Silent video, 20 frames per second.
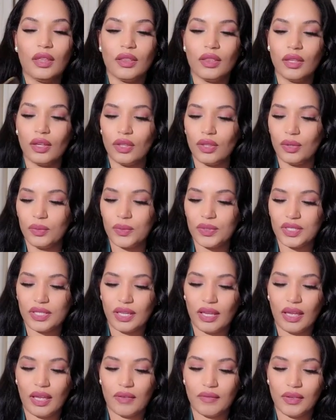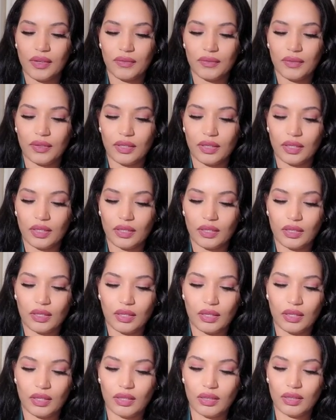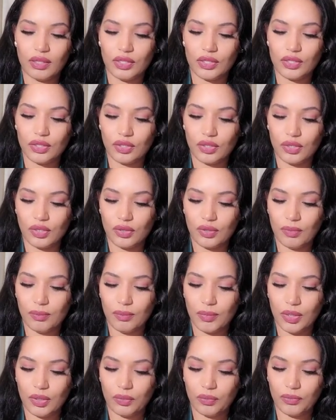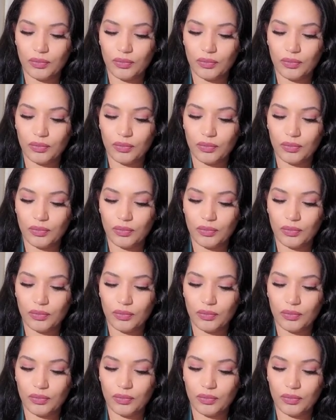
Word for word: The other ones I have, I feel like these are metal